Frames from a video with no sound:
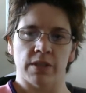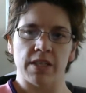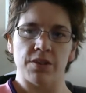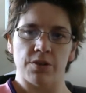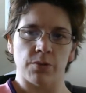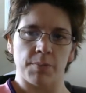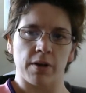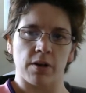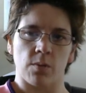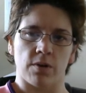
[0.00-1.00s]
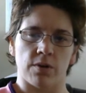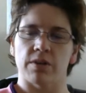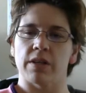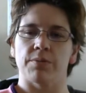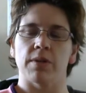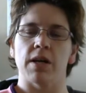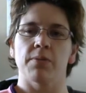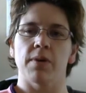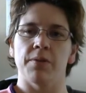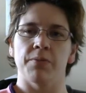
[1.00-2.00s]
lead to a better quality of
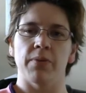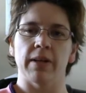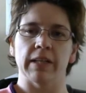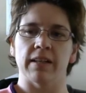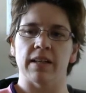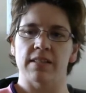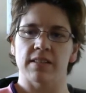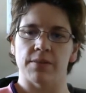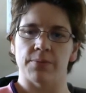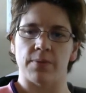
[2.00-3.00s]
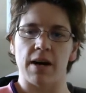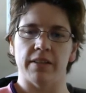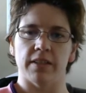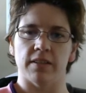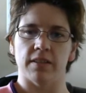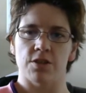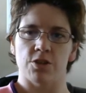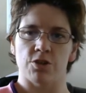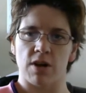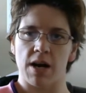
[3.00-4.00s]
life and feeling less confined and less
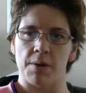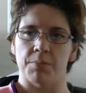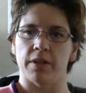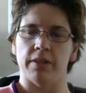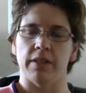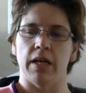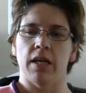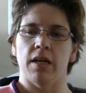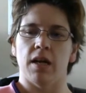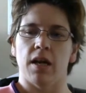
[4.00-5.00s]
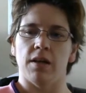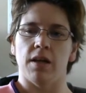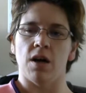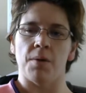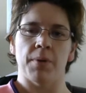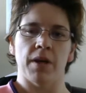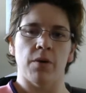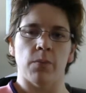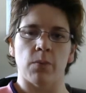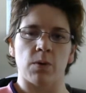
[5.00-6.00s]
trapped and not
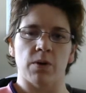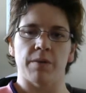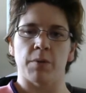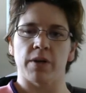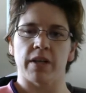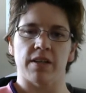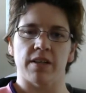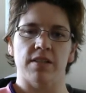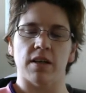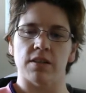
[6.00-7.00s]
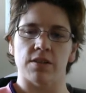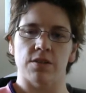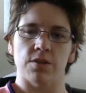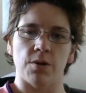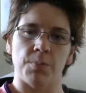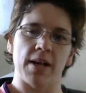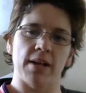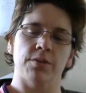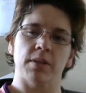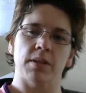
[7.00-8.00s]
being worried about getting stuck in
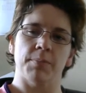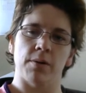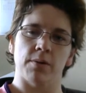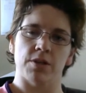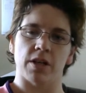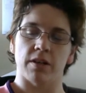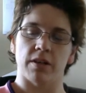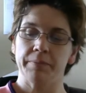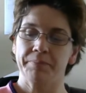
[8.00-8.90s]
snowbanks with the power chair.